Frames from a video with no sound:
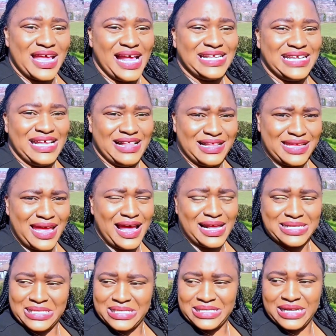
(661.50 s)
as a healthcare
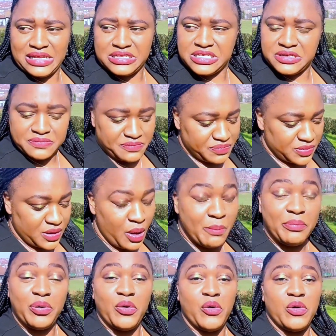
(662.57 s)
assistant,
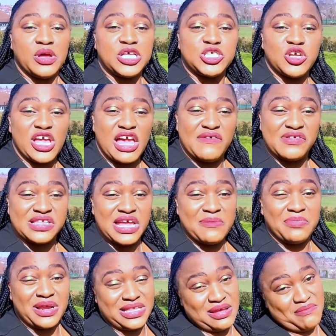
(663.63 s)
poo is your everyday
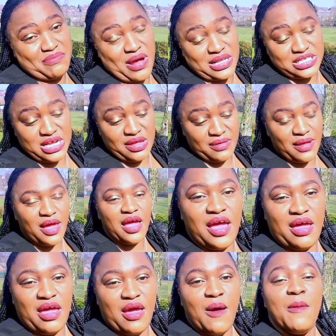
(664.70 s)
bread and butter.
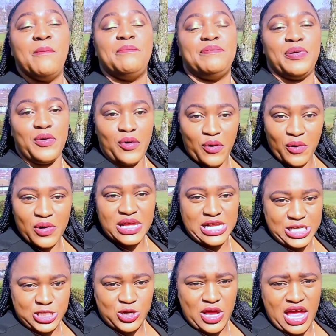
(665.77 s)
Poo
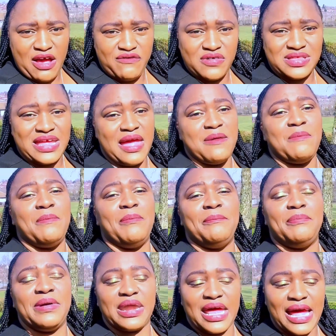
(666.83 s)
is your everyday
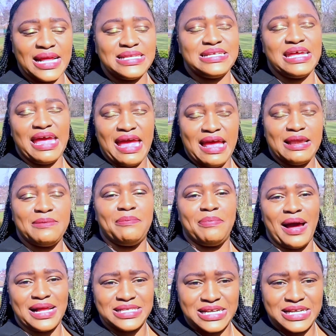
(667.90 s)
bread and